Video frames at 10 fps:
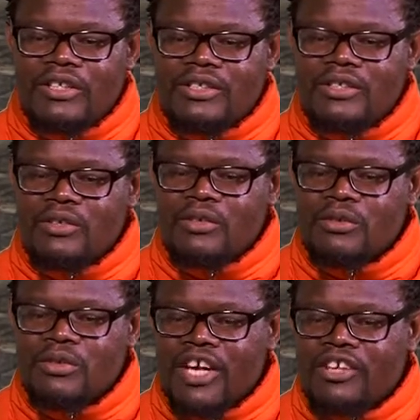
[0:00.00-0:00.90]
you
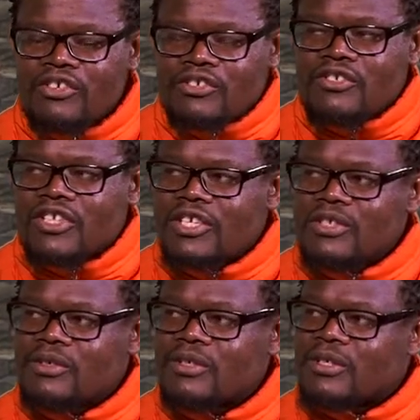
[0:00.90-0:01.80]
and your daughters,
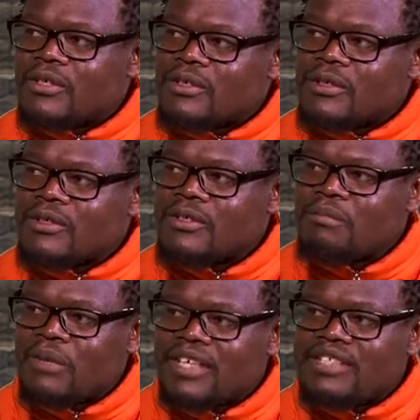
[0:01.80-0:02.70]
you
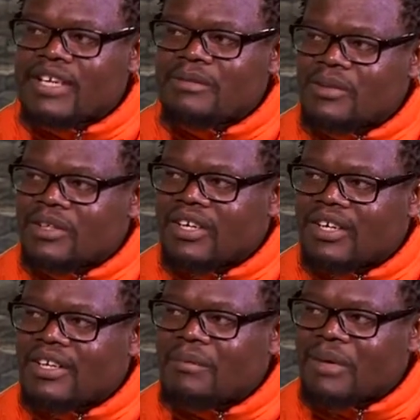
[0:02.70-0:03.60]
spend time together in the
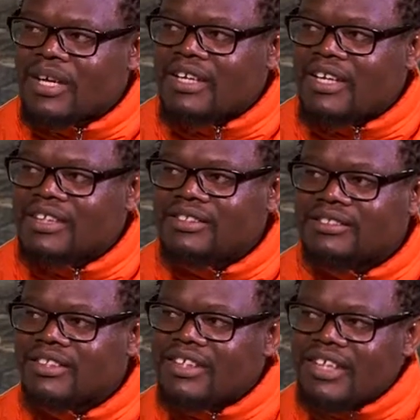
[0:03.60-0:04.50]
bed and
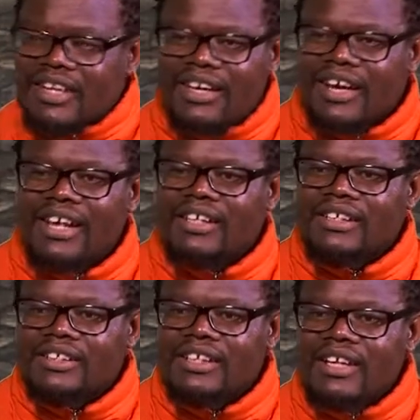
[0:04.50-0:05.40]
crying.
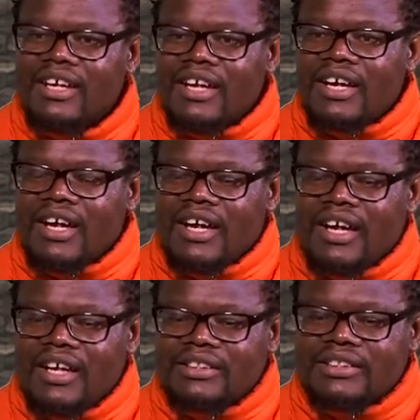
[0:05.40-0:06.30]

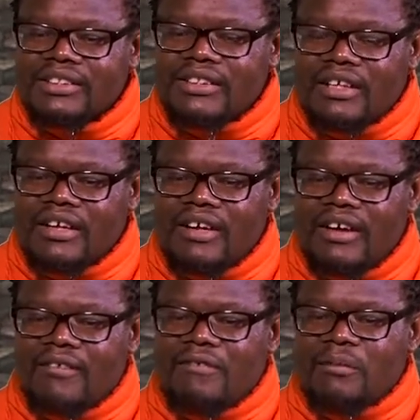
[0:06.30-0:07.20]
And
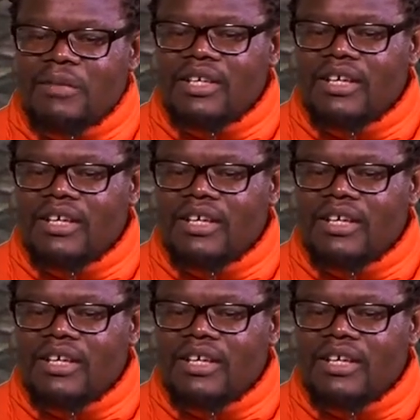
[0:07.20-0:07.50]
for me,